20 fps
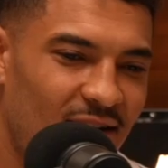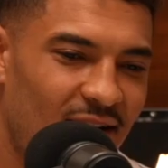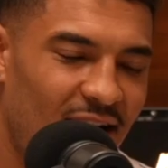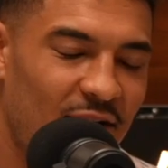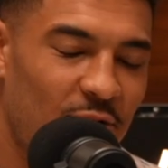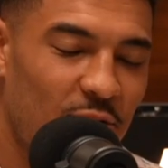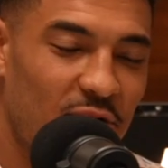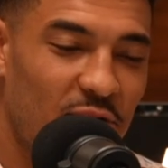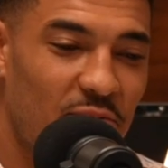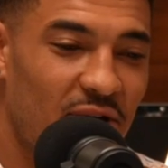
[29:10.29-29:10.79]
I
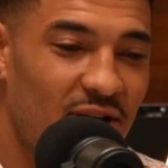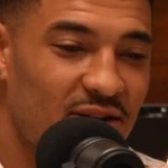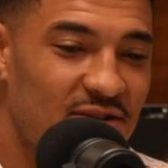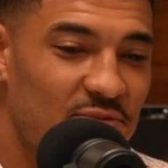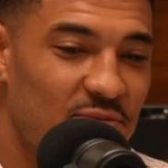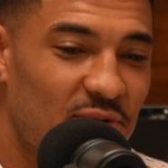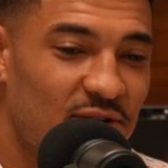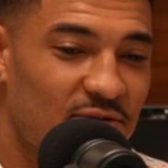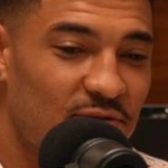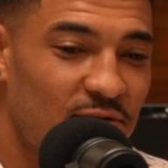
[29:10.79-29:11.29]
didn't want to pay
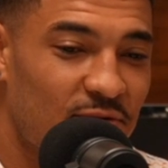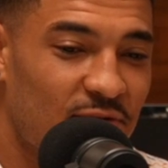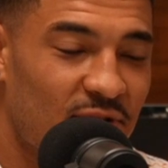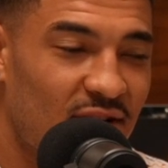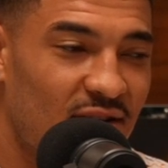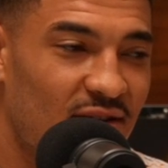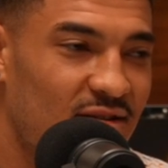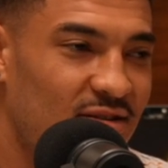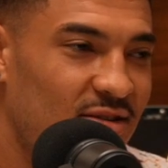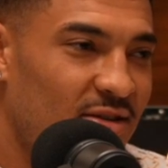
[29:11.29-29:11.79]
too much for
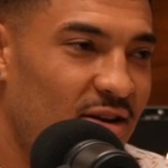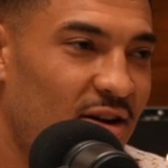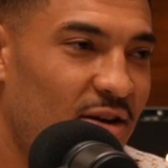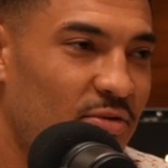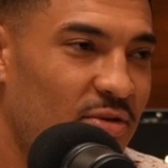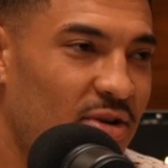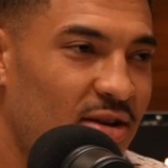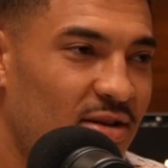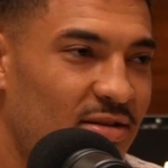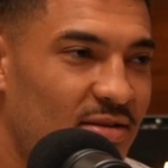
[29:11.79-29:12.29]
rent. How
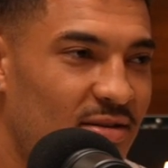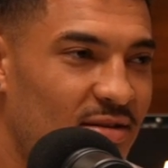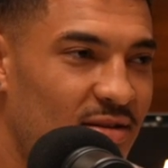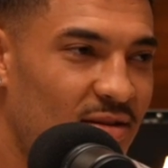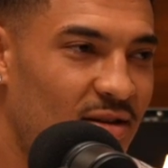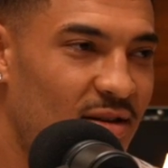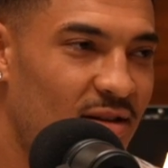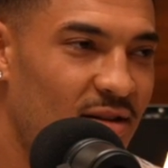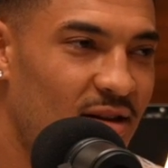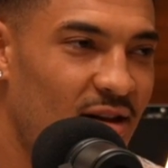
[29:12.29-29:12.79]

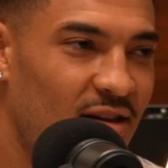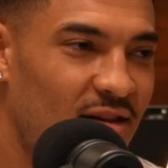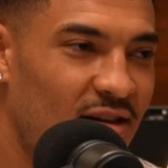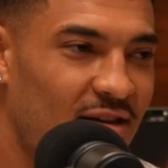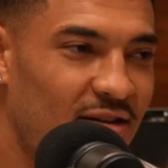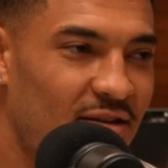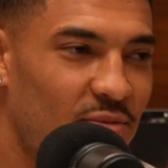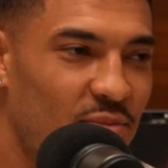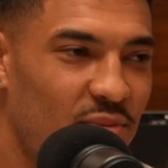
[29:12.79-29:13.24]
rent in LA could